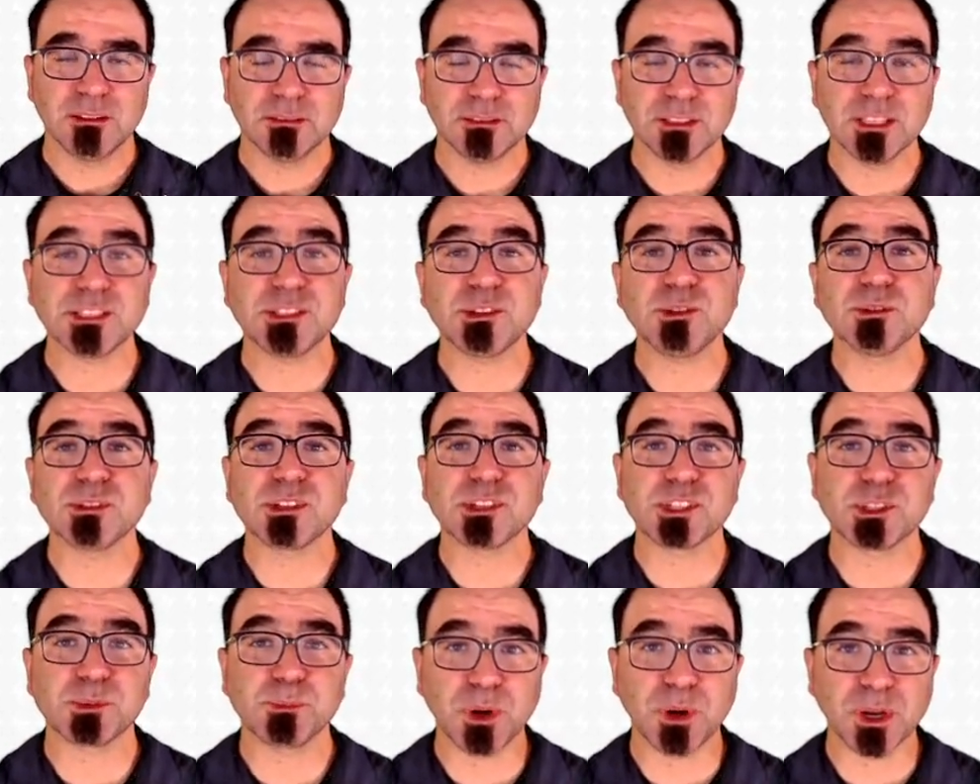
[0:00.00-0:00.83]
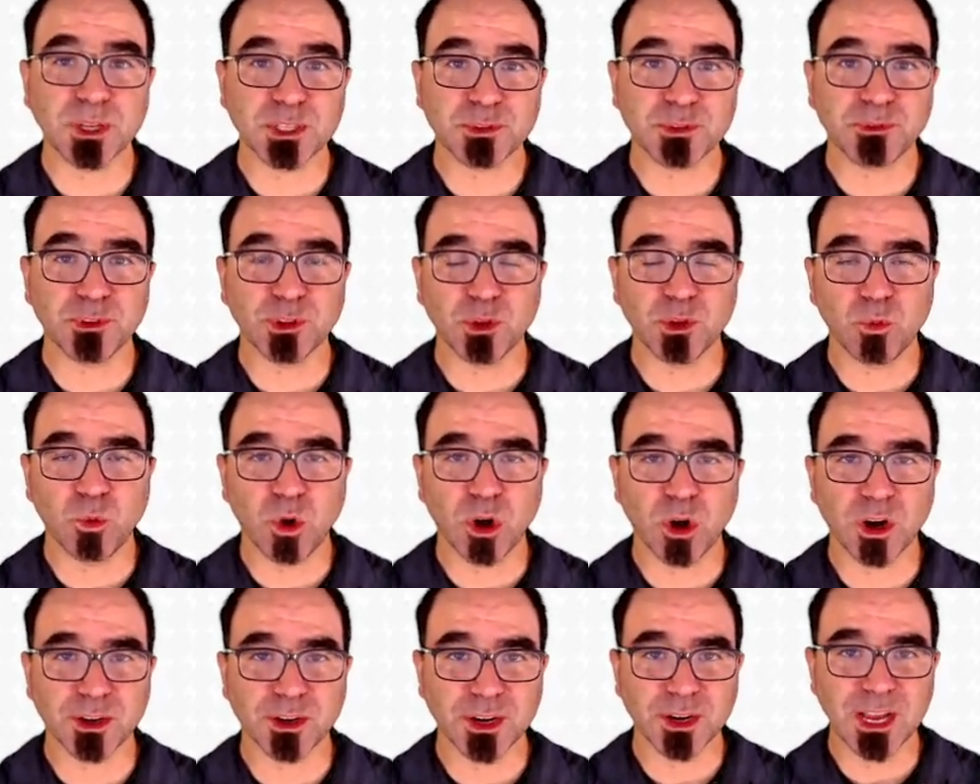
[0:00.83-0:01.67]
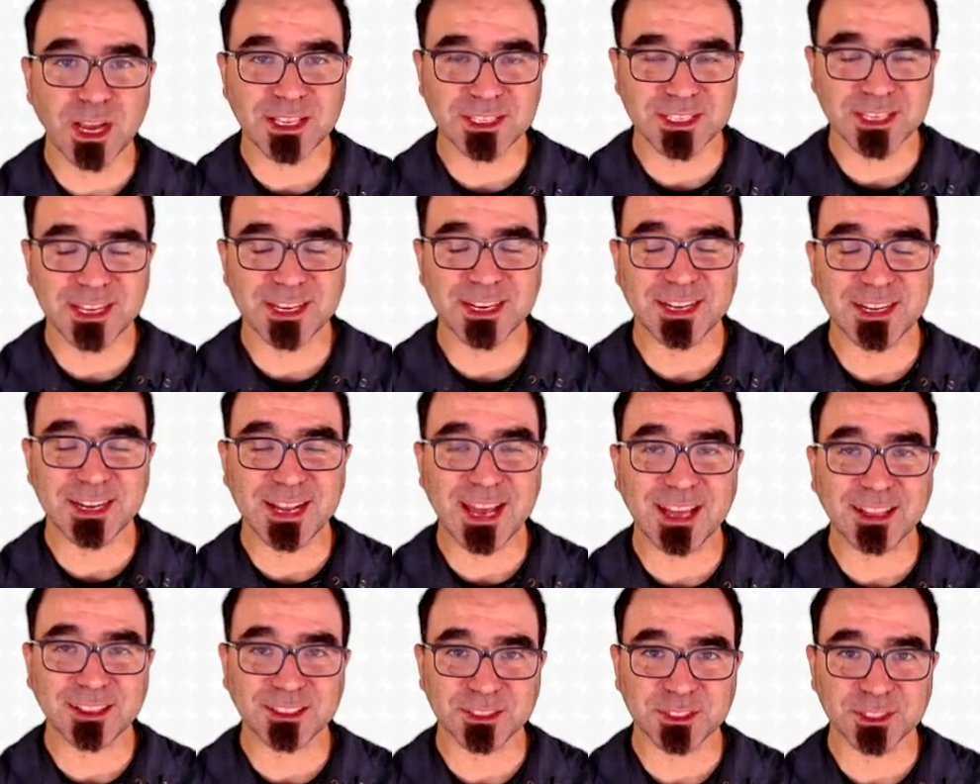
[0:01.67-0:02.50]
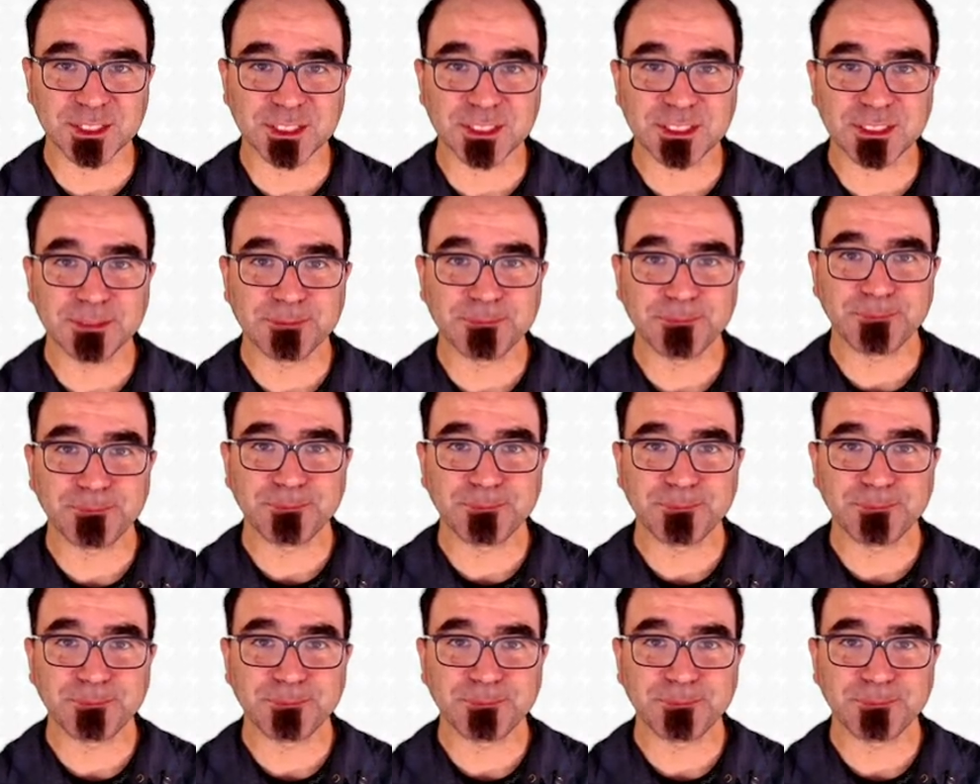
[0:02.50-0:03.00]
Let's use a sponge full of water as an analogy.